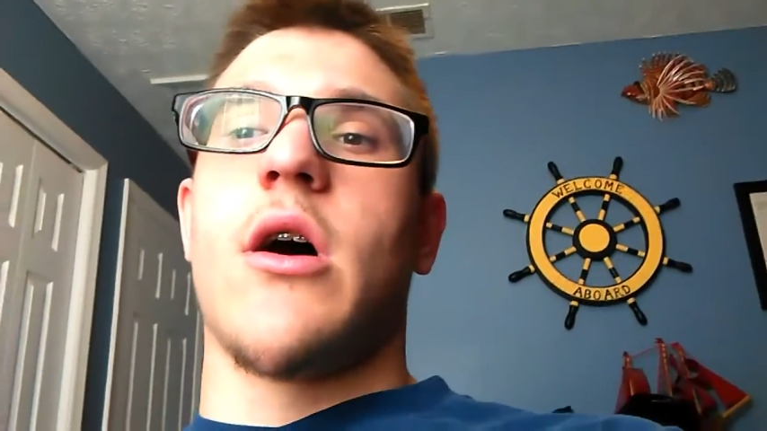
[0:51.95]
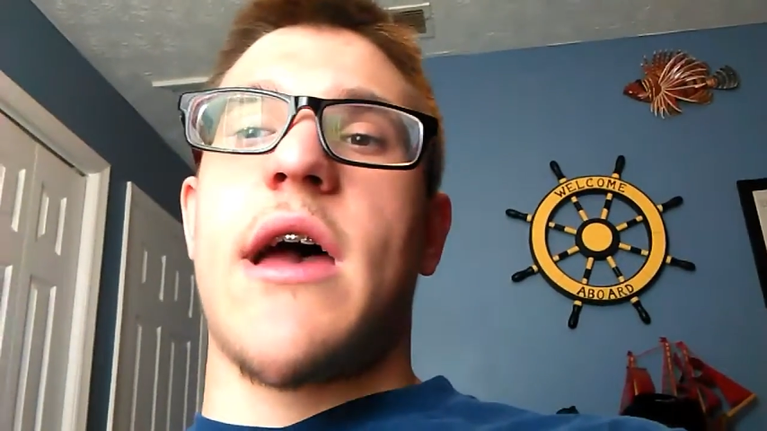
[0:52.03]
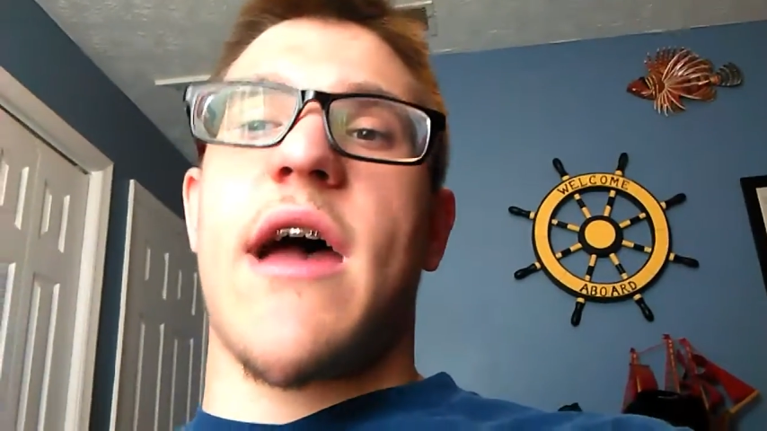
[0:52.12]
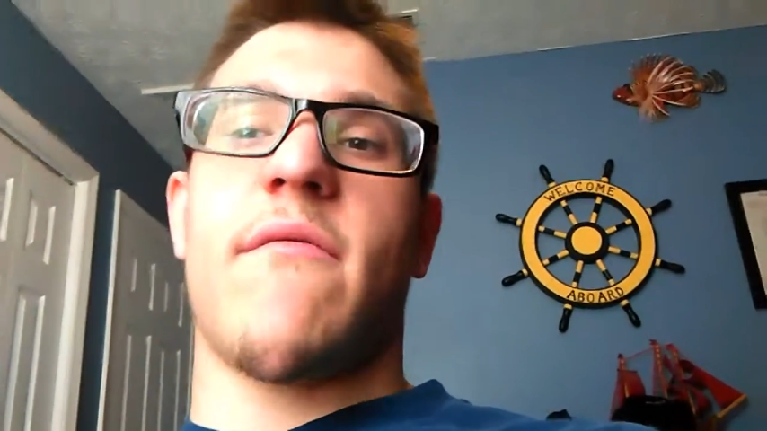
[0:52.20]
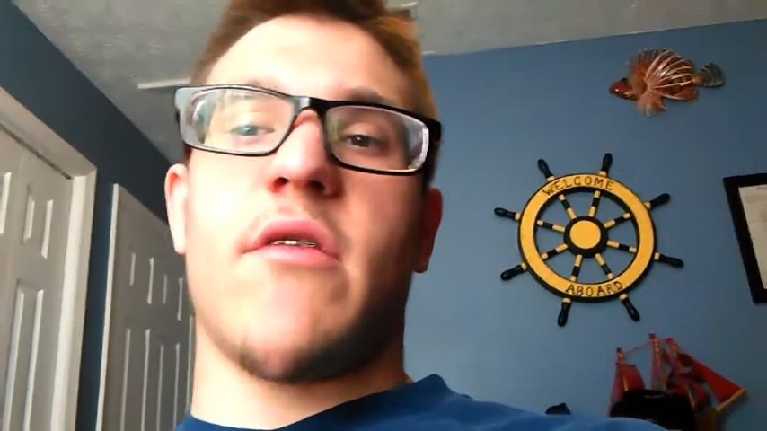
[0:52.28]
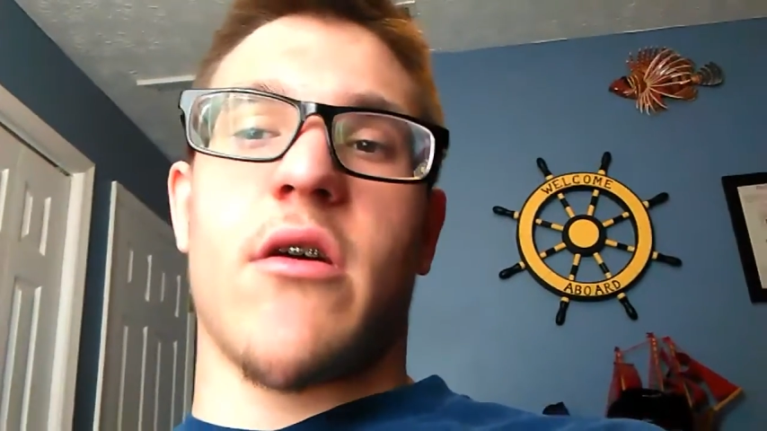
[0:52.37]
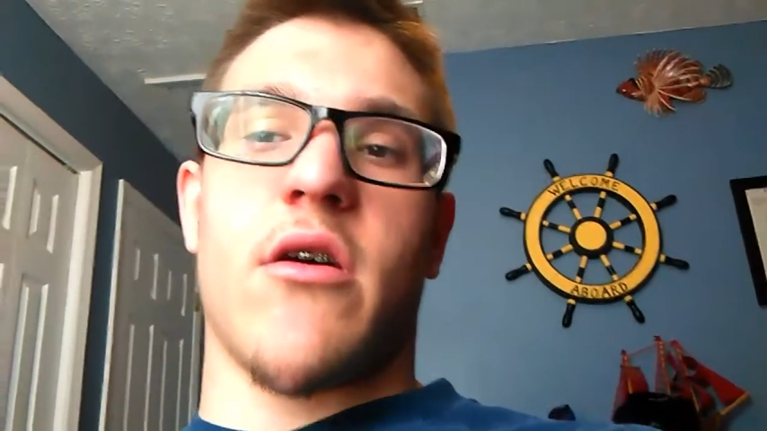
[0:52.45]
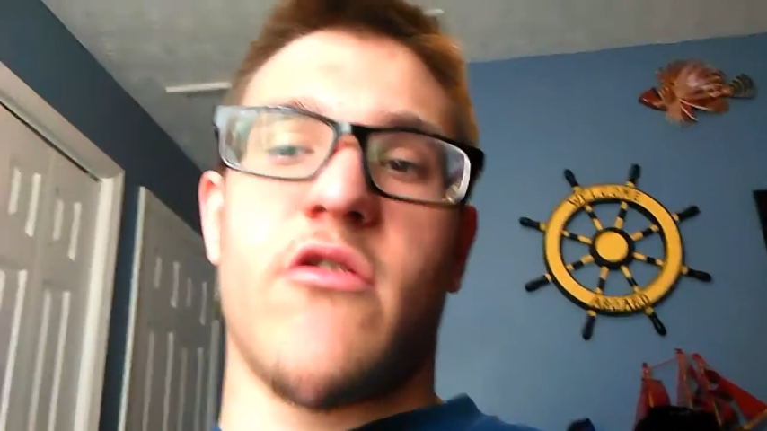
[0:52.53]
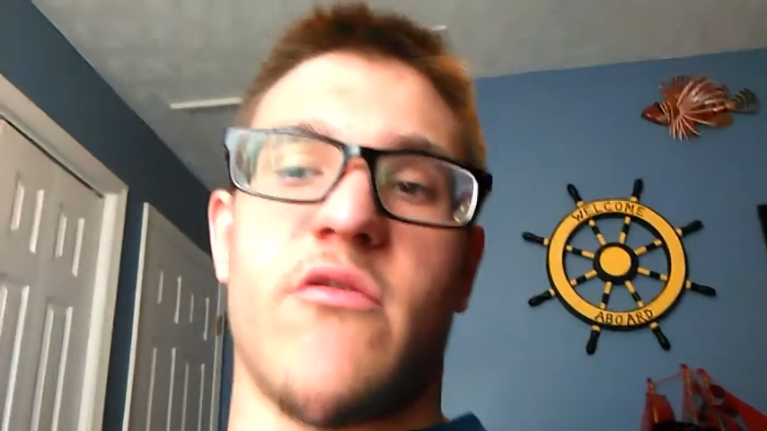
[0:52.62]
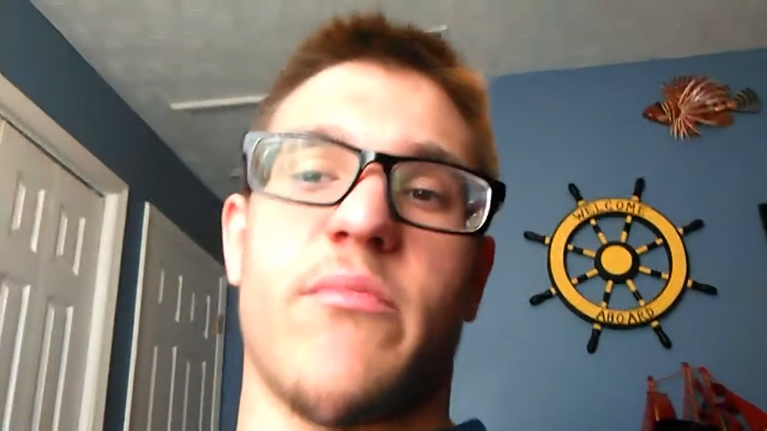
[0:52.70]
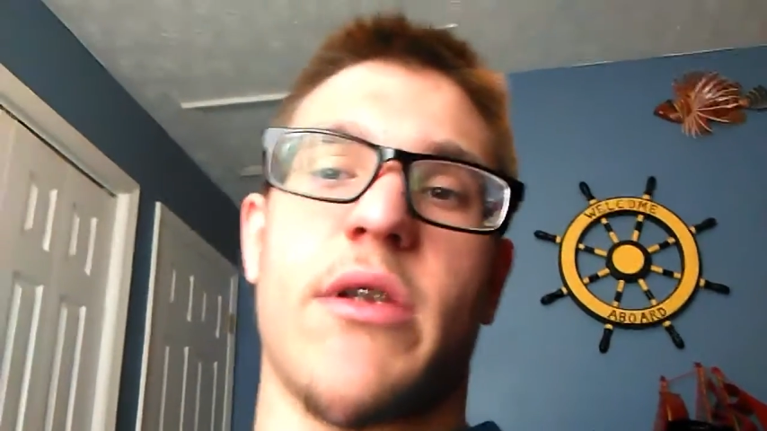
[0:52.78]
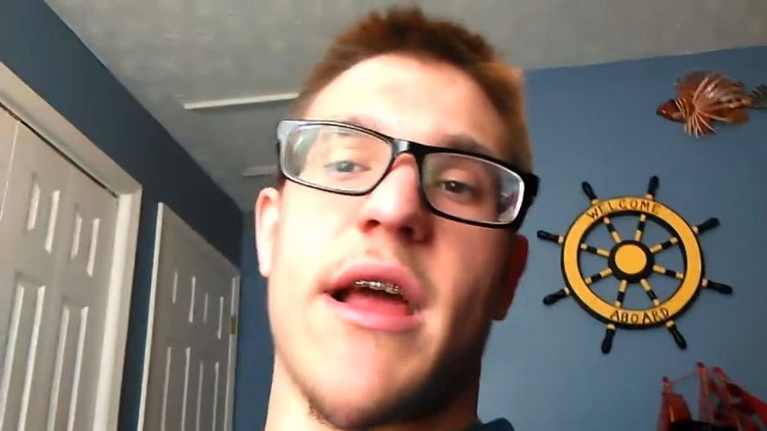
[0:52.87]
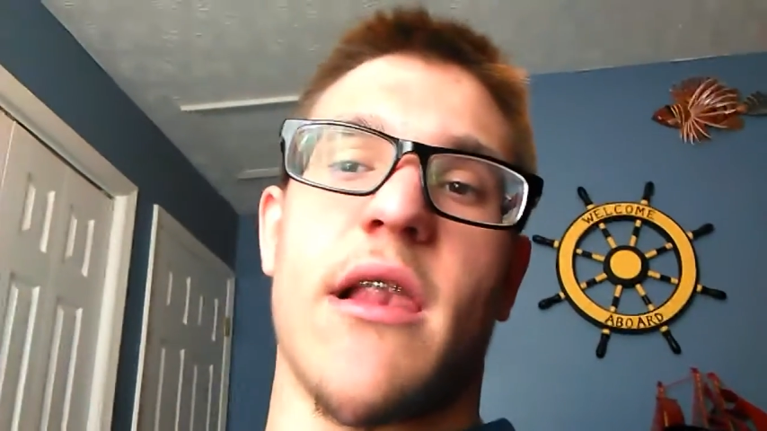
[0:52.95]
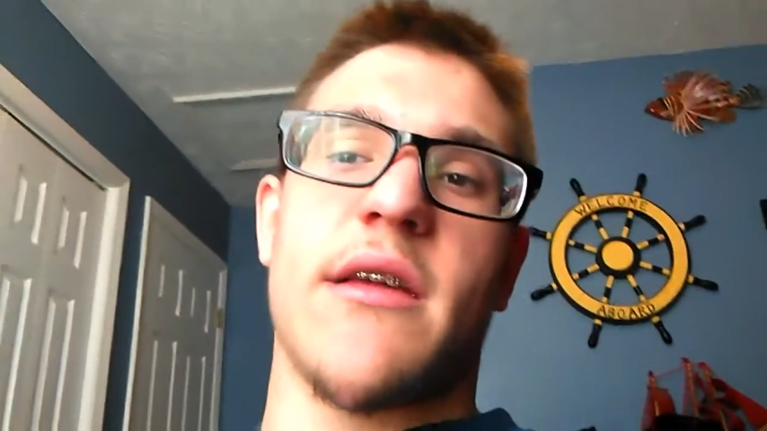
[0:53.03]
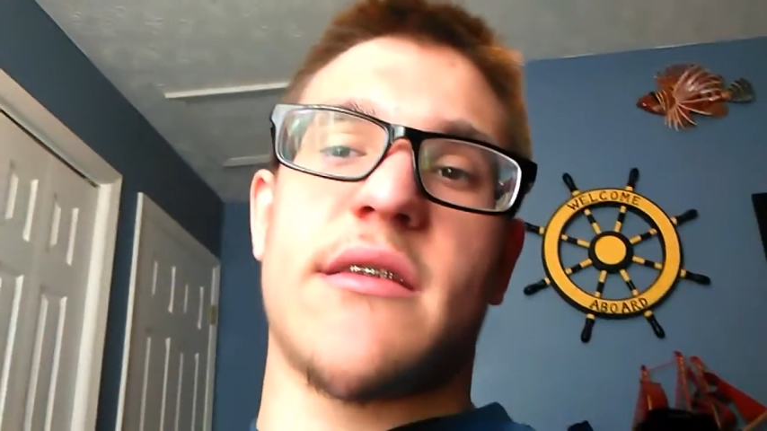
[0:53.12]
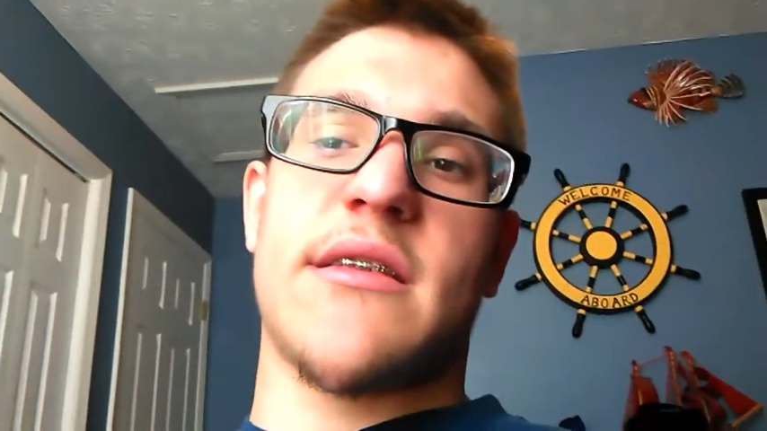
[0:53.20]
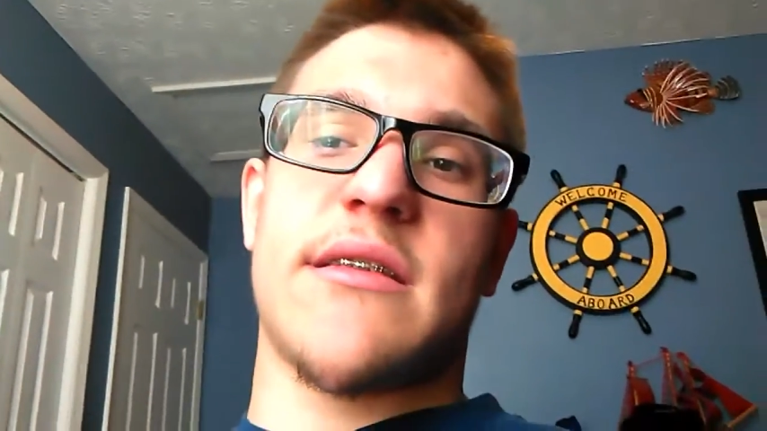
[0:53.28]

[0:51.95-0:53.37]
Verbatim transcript: have their own playlist